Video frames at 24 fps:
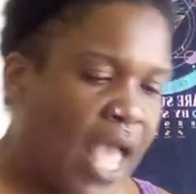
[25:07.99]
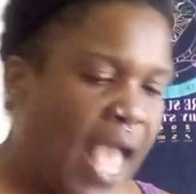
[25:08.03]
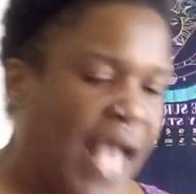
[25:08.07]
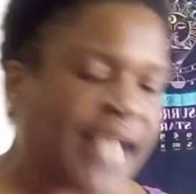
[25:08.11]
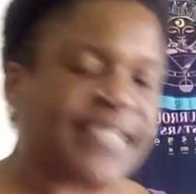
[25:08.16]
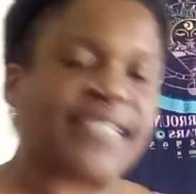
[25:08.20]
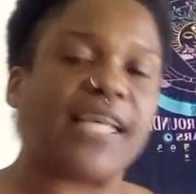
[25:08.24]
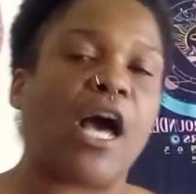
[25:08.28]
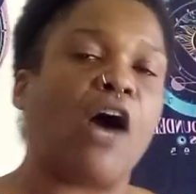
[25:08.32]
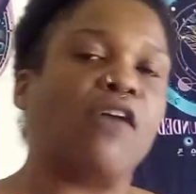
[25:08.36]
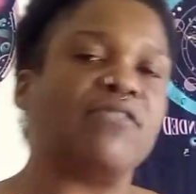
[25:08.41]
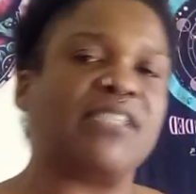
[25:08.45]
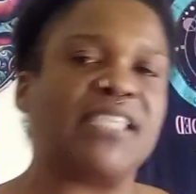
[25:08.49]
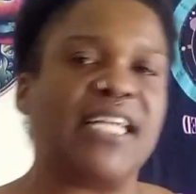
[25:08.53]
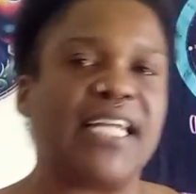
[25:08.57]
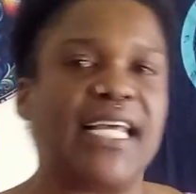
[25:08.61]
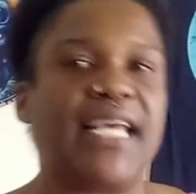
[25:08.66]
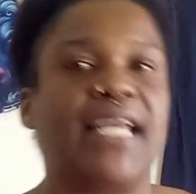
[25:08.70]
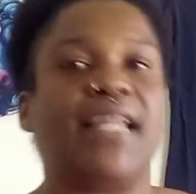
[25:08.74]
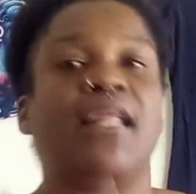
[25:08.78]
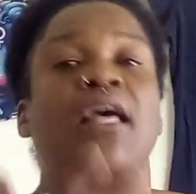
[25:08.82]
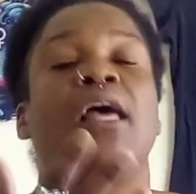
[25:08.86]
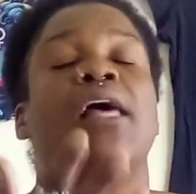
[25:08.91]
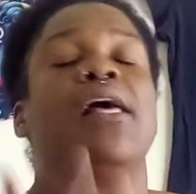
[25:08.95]
It's causing
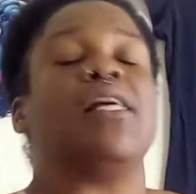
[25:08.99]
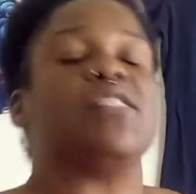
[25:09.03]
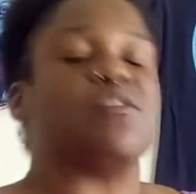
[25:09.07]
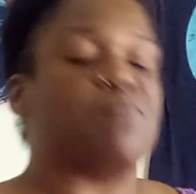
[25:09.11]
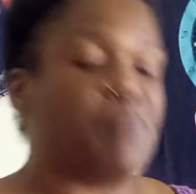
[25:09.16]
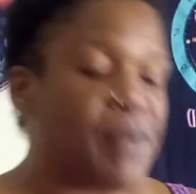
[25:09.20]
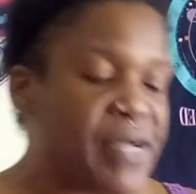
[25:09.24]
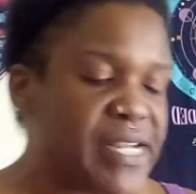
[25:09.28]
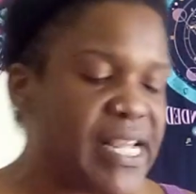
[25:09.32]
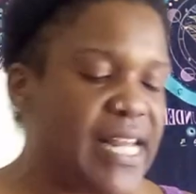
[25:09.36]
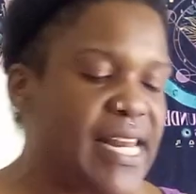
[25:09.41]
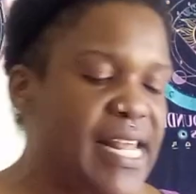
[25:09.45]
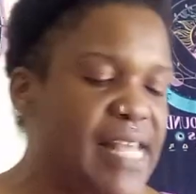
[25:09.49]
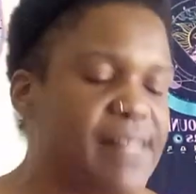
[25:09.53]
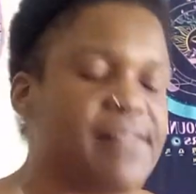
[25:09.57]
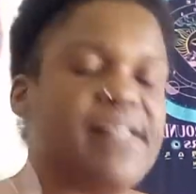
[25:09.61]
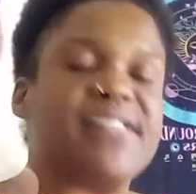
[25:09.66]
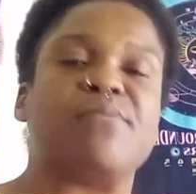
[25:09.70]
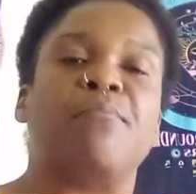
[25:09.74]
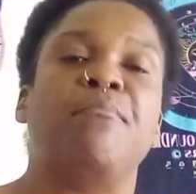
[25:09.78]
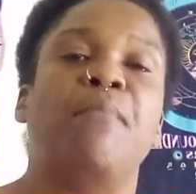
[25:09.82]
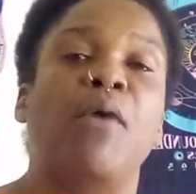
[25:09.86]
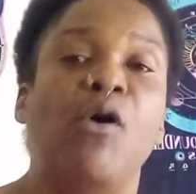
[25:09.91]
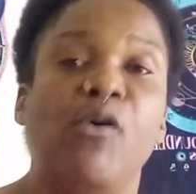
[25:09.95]
in, it's bringing in
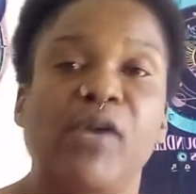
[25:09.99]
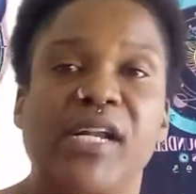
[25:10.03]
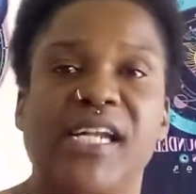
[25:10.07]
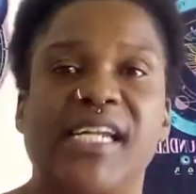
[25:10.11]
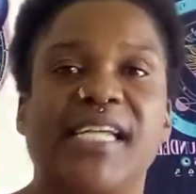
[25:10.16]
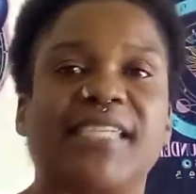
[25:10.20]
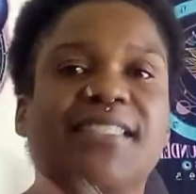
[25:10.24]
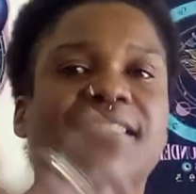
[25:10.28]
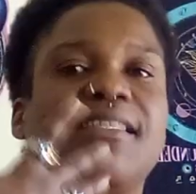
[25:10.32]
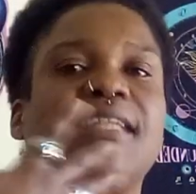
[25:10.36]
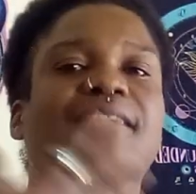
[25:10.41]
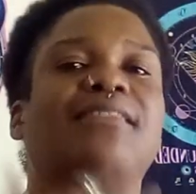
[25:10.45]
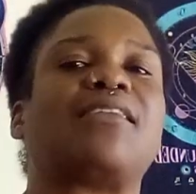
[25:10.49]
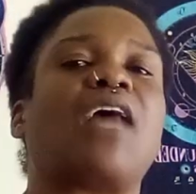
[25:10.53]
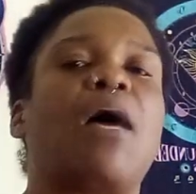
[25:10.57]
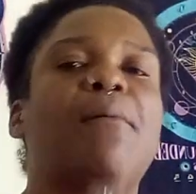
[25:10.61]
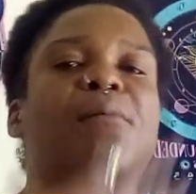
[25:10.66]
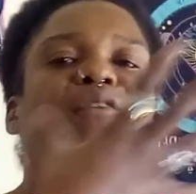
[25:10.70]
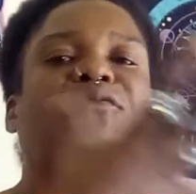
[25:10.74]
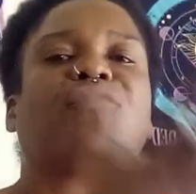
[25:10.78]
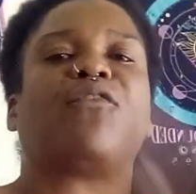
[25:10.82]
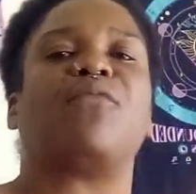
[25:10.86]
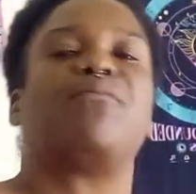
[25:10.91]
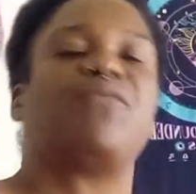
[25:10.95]
this moodiness that's
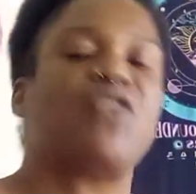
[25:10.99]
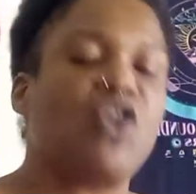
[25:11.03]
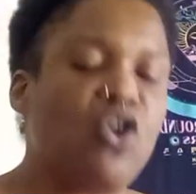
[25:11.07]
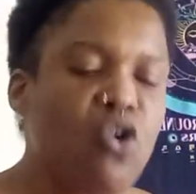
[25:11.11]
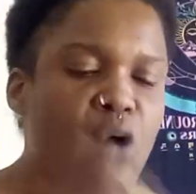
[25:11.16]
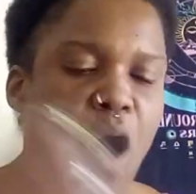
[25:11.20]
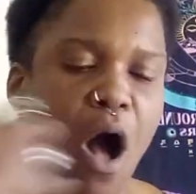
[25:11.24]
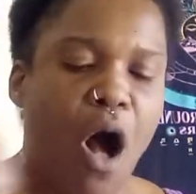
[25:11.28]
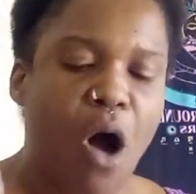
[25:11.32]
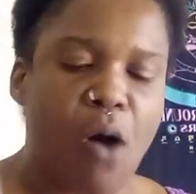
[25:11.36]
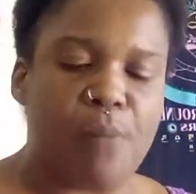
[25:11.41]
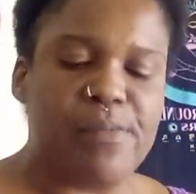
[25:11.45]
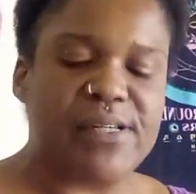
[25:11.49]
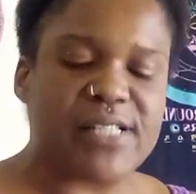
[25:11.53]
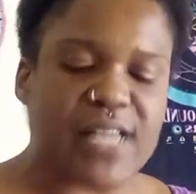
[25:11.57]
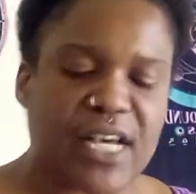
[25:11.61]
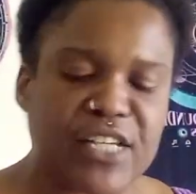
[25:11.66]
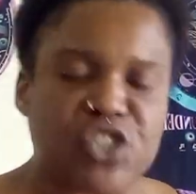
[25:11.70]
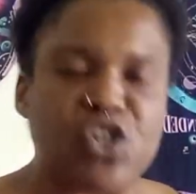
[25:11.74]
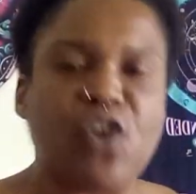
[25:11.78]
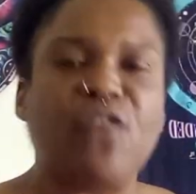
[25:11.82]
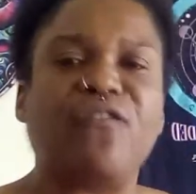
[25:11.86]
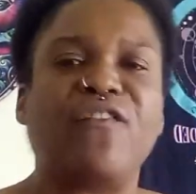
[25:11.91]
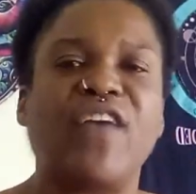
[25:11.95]
coming from you, all
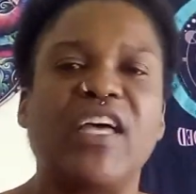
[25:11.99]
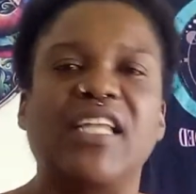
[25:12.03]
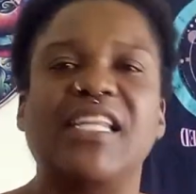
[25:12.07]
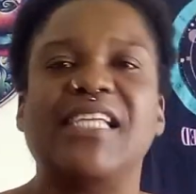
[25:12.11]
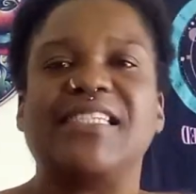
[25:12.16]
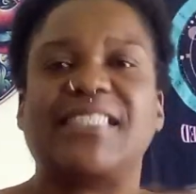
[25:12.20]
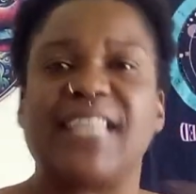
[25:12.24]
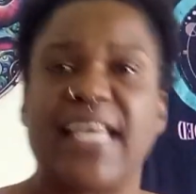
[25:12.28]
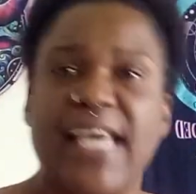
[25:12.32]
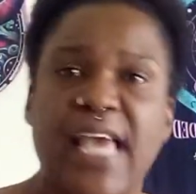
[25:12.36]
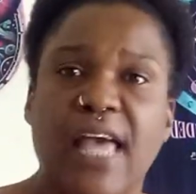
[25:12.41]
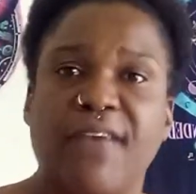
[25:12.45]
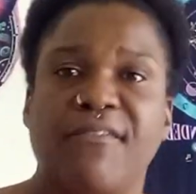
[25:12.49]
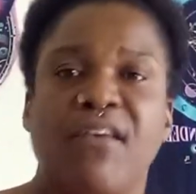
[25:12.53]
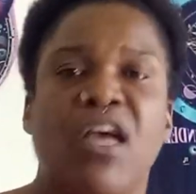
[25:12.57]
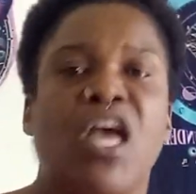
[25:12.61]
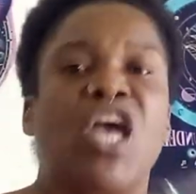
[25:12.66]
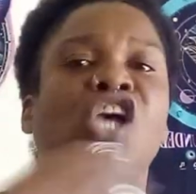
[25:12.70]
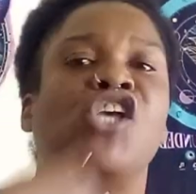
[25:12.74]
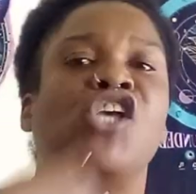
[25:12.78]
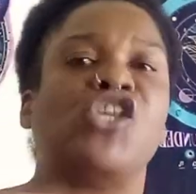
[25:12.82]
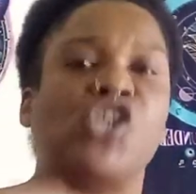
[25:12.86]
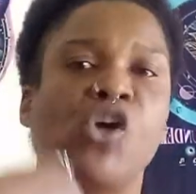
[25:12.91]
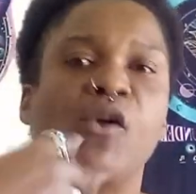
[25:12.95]
because you feel as
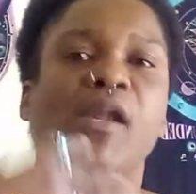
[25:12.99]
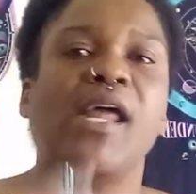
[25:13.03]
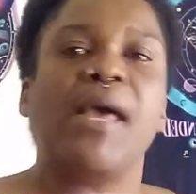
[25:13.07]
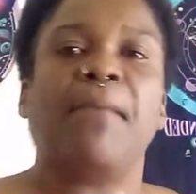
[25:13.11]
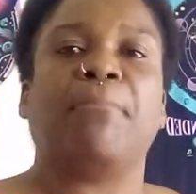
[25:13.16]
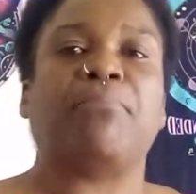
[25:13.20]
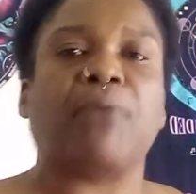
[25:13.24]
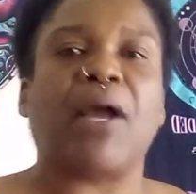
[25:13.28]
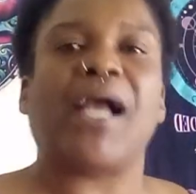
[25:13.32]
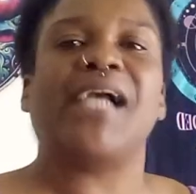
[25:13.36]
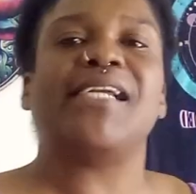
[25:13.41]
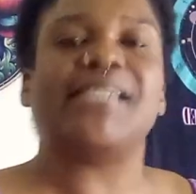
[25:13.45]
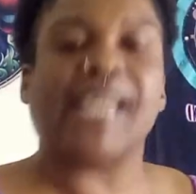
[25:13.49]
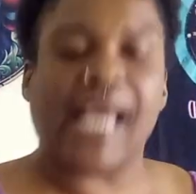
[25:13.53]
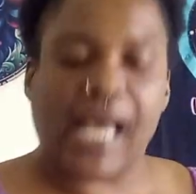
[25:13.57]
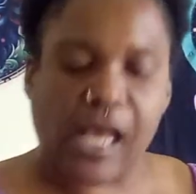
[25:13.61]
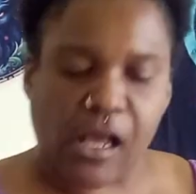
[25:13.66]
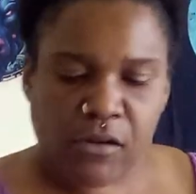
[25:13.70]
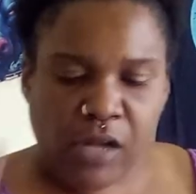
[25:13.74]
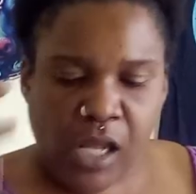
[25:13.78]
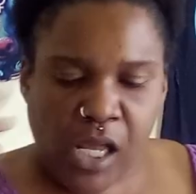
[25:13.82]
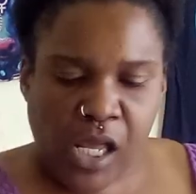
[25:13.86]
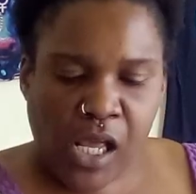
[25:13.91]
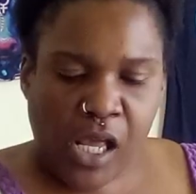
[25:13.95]
if you didn't break
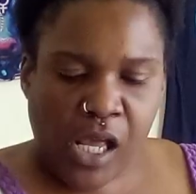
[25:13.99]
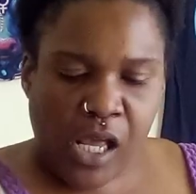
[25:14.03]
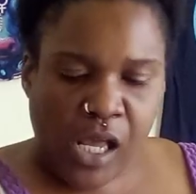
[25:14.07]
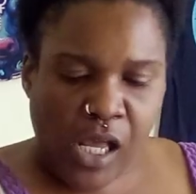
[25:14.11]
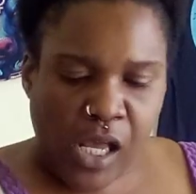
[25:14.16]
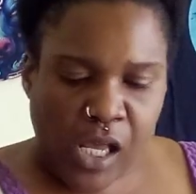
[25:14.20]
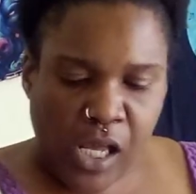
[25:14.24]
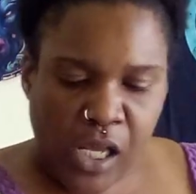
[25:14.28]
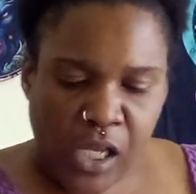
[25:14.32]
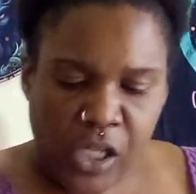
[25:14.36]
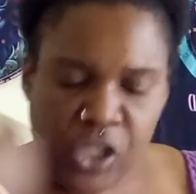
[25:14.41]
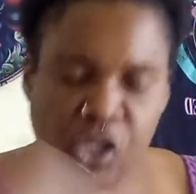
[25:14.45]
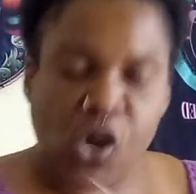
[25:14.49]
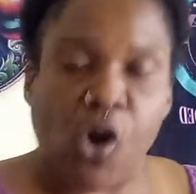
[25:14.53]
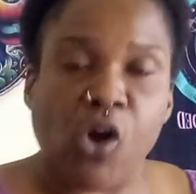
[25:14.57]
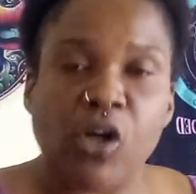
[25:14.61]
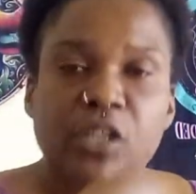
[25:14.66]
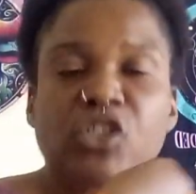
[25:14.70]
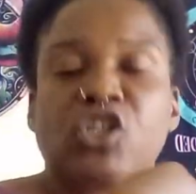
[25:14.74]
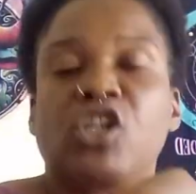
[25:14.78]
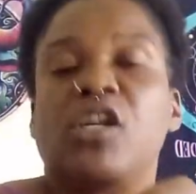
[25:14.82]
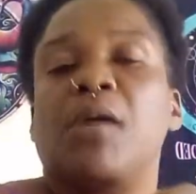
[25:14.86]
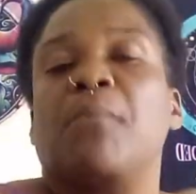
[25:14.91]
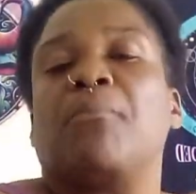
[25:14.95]
down
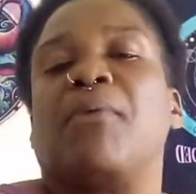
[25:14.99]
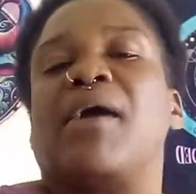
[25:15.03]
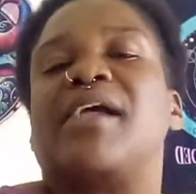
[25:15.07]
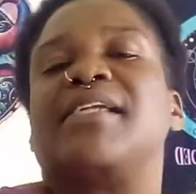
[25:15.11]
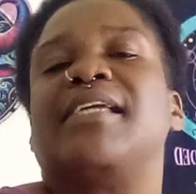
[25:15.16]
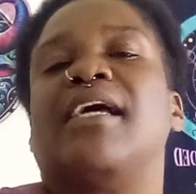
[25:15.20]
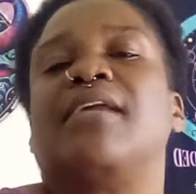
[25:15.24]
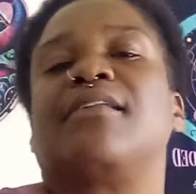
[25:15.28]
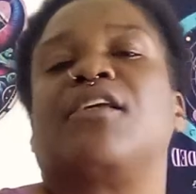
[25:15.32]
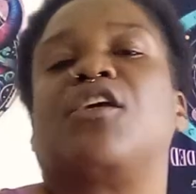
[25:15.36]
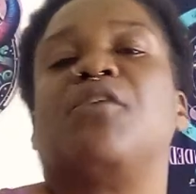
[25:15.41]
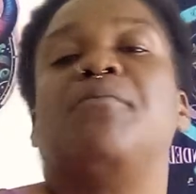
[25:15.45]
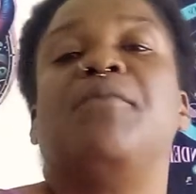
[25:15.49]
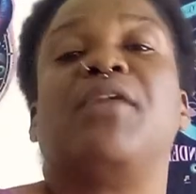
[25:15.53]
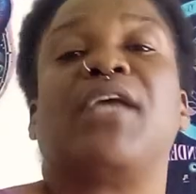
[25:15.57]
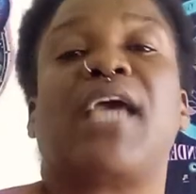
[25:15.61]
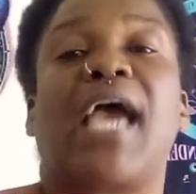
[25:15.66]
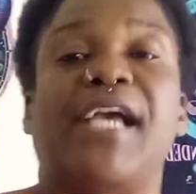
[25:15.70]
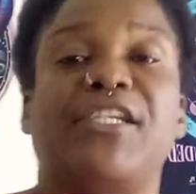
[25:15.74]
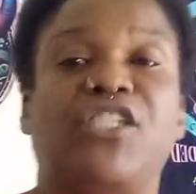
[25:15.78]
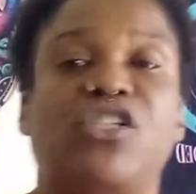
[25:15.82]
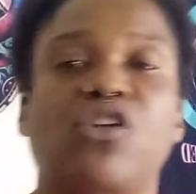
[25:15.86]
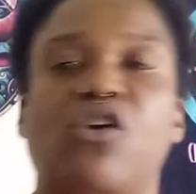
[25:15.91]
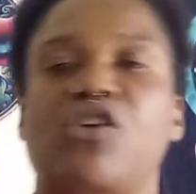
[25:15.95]
the
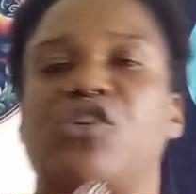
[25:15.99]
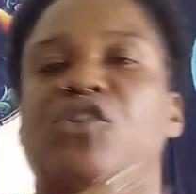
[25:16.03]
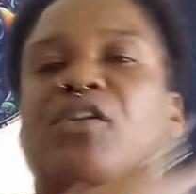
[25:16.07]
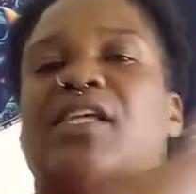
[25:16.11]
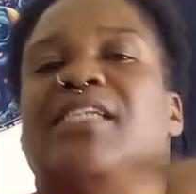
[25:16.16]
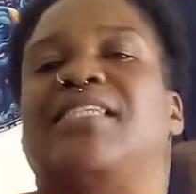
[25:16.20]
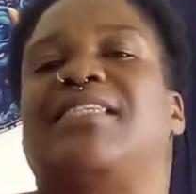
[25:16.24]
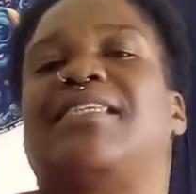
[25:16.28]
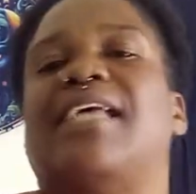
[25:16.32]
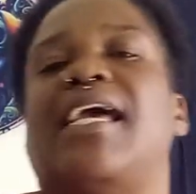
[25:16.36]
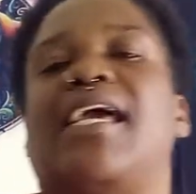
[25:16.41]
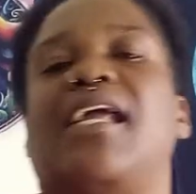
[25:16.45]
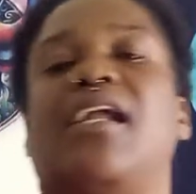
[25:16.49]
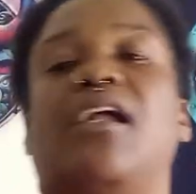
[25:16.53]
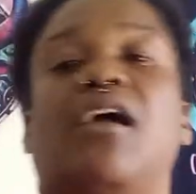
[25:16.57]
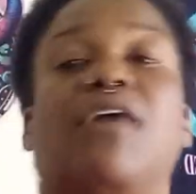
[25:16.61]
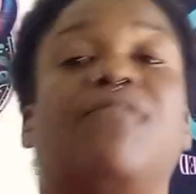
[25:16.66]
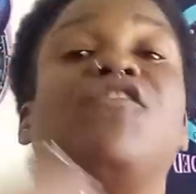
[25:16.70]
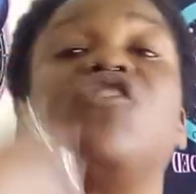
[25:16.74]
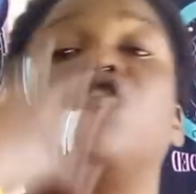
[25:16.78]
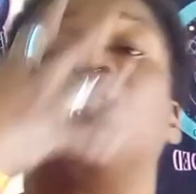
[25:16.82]
communication, or you didn't say enough.